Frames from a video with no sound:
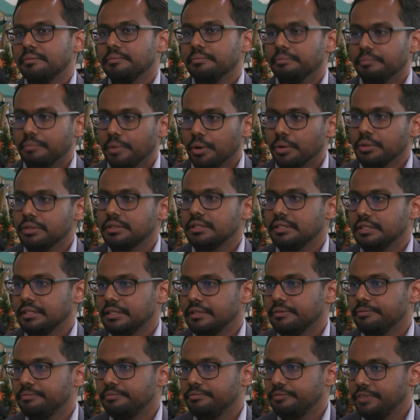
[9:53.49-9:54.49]
both in
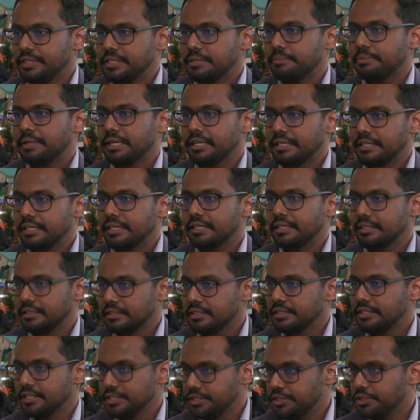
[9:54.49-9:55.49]
the feature parity
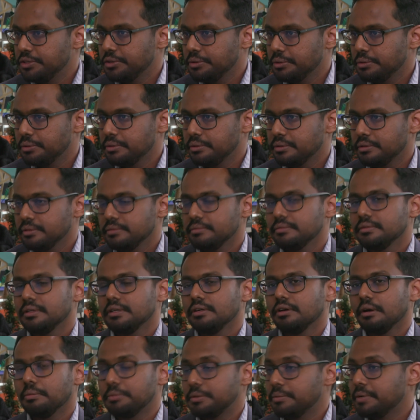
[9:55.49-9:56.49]
and the TCO
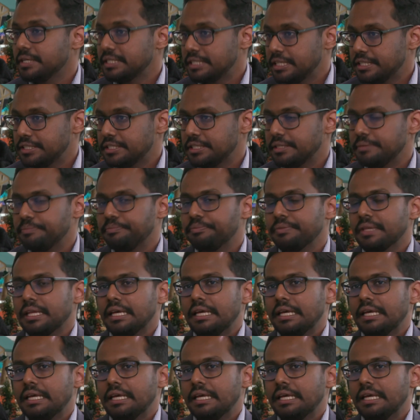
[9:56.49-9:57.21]
optimization.